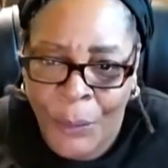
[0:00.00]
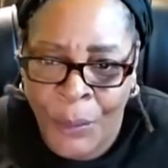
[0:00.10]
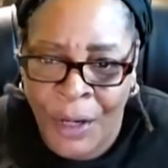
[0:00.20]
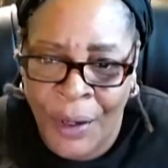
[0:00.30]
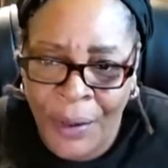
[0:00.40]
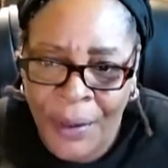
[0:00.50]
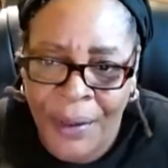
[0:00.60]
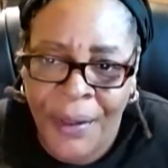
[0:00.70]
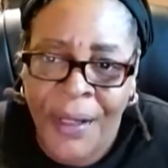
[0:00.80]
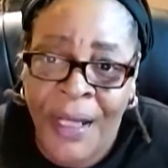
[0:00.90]
Well,
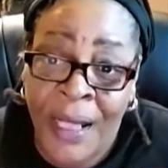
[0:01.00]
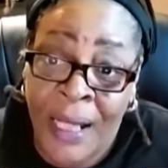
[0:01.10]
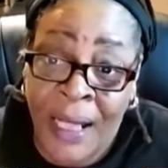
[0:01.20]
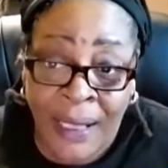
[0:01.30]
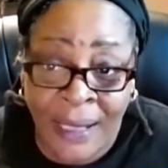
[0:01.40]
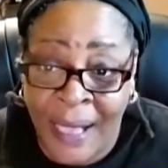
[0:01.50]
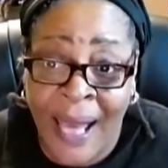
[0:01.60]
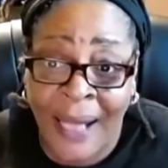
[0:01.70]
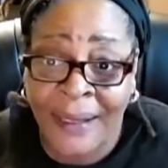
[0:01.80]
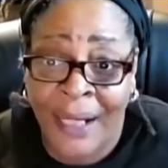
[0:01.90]
they
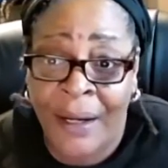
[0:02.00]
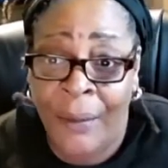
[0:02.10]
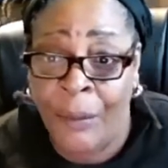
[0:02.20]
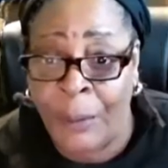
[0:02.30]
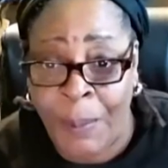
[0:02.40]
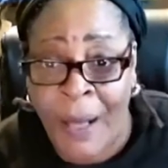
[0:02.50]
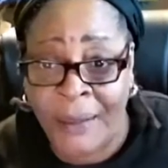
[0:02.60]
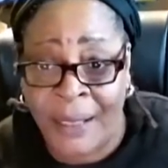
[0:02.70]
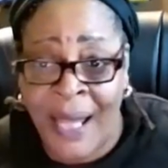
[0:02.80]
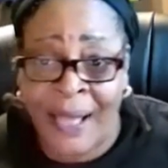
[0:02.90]
got their
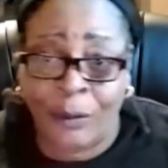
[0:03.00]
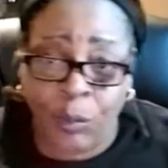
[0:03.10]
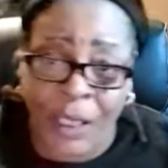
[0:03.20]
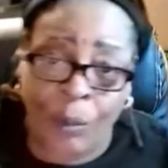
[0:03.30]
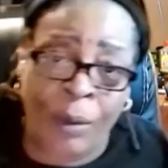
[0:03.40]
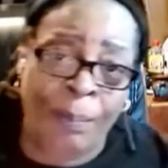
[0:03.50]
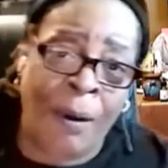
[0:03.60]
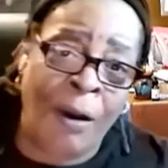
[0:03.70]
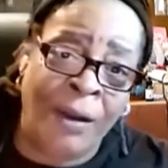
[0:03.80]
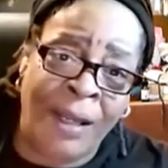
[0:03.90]
response last week when
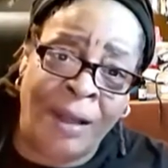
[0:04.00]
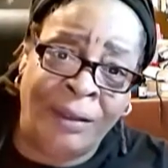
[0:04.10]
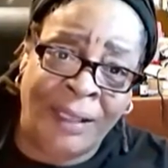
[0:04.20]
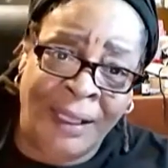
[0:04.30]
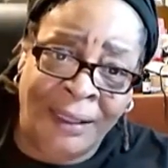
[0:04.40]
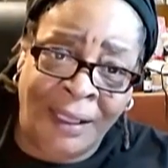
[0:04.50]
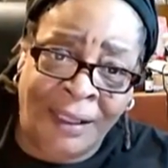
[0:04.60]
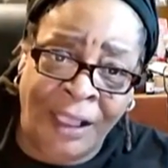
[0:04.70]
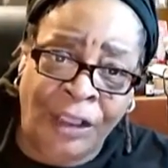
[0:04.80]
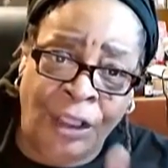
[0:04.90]
Barr announced that his
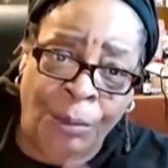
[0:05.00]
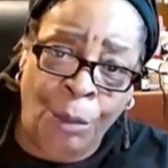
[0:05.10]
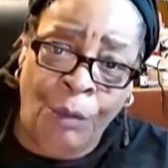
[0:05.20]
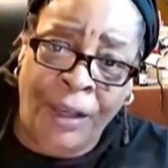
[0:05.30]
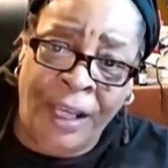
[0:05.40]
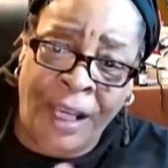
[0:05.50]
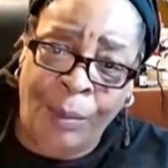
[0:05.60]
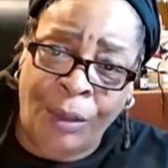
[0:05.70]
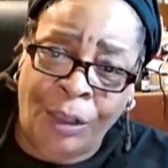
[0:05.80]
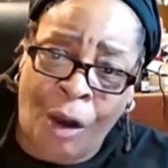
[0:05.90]
intention to move ahead
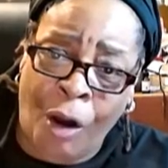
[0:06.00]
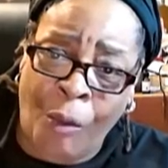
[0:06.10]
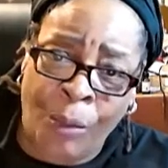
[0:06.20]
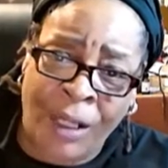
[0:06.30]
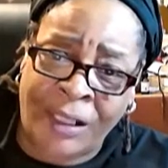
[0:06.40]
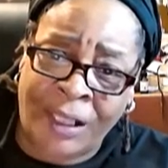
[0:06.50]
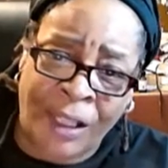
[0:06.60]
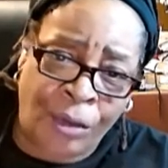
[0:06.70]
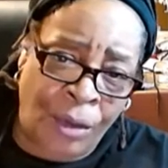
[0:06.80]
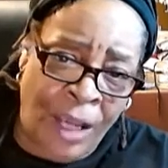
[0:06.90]
with the already
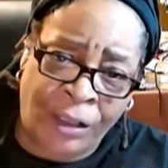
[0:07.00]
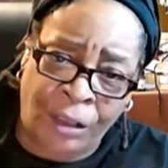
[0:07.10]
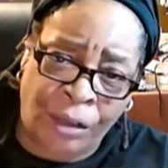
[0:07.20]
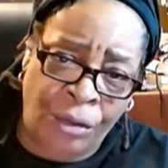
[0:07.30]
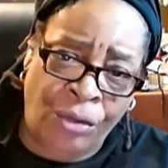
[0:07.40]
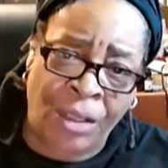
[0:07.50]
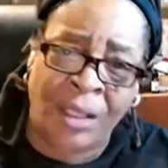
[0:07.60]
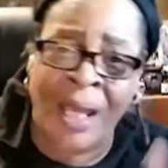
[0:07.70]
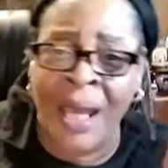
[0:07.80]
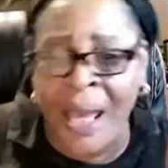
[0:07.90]
scheduled executions
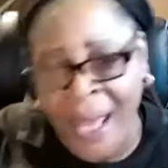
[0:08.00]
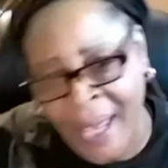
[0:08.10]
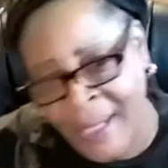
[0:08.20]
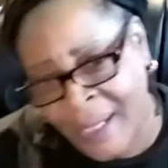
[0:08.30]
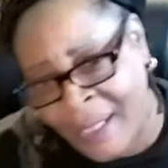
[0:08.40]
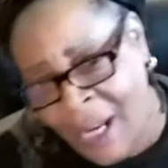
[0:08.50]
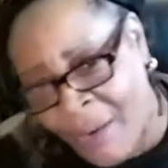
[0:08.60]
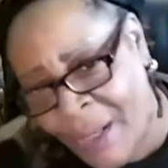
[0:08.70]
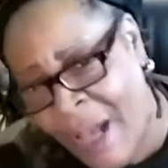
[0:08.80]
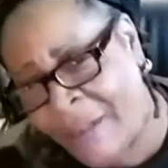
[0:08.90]
and to
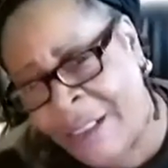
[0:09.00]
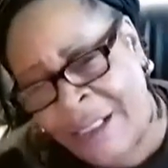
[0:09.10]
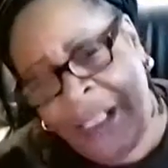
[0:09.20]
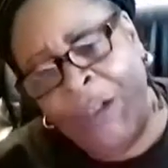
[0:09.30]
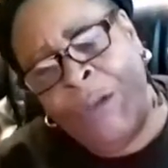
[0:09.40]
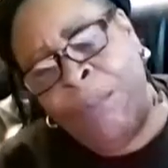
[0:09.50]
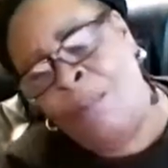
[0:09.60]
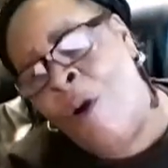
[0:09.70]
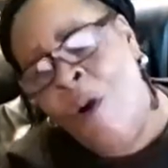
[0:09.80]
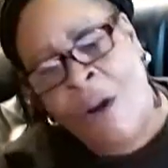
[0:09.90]
carry out still
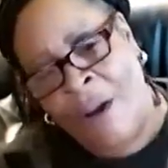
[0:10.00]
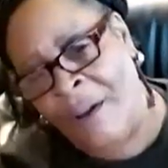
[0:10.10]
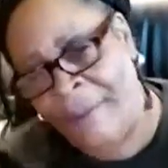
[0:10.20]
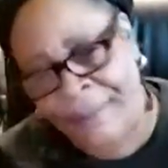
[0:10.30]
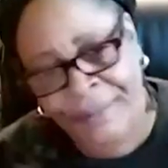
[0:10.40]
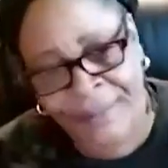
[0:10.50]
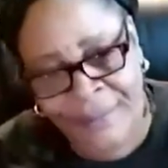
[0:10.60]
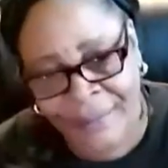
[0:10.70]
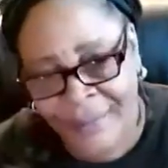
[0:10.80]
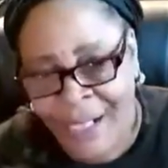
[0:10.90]
more
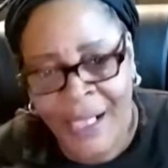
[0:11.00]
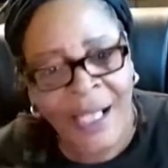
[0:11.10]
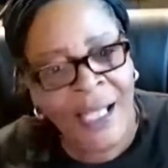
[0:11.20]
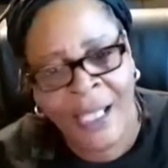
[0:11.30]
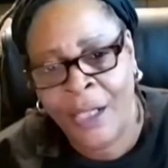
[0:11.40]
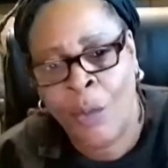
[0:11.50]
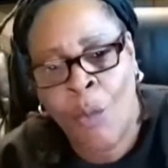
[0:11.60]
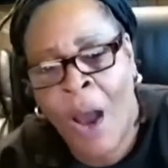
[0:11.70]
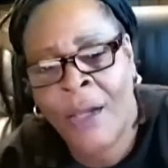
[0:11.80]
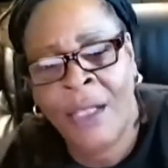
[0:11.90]
in the
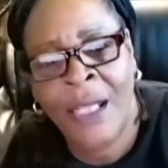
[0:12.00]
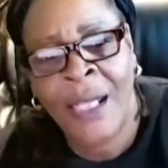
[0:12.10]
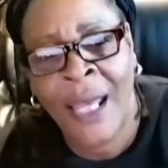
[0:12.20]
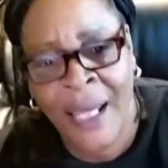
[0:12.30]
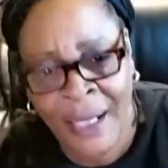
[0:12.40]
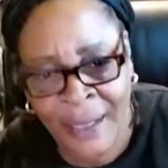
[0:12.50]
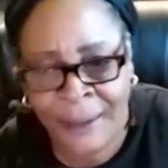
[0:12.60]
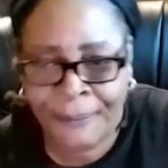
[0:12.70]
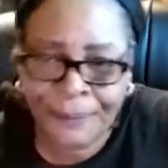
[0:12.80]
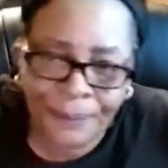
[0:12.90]
waning days.